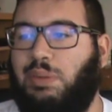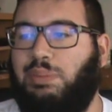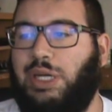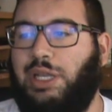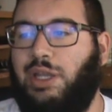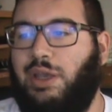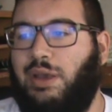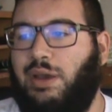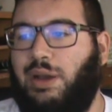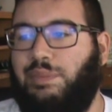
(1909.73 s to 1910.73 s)
But,
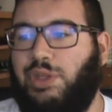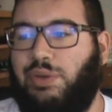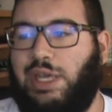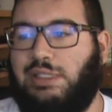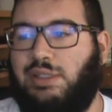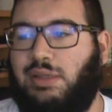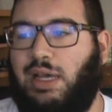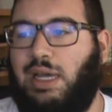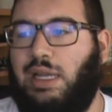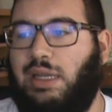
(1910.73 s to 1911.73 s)
that's a
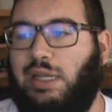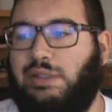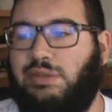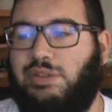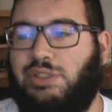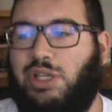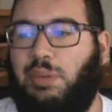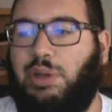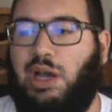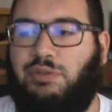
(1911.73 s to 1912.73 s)
lot. And just
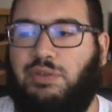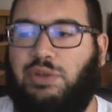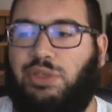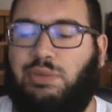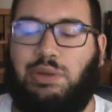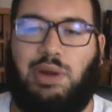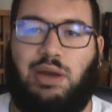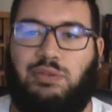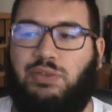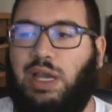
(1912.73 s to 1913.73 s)
coming off of a
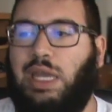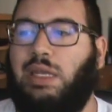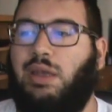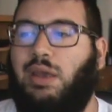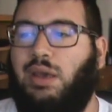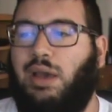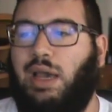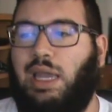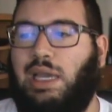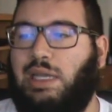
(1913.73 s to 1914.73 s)
3-round fight,
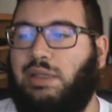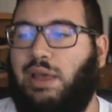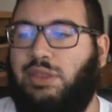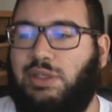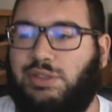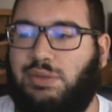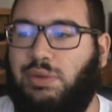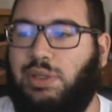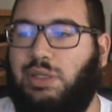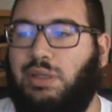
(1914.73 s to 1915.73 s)
I think
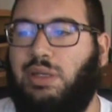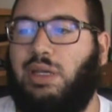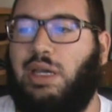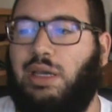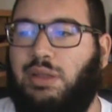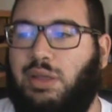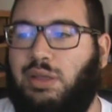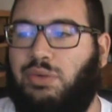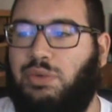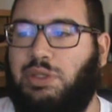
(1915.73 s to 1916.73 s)
Cerrone could
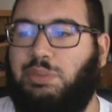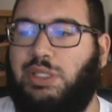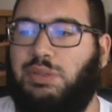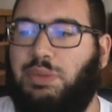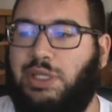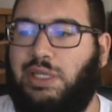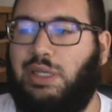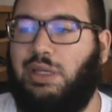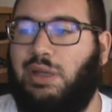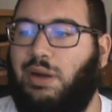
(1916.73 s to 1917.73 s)
really be
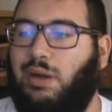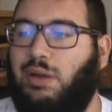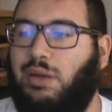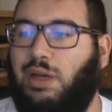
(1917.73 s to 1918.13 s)
depleted here.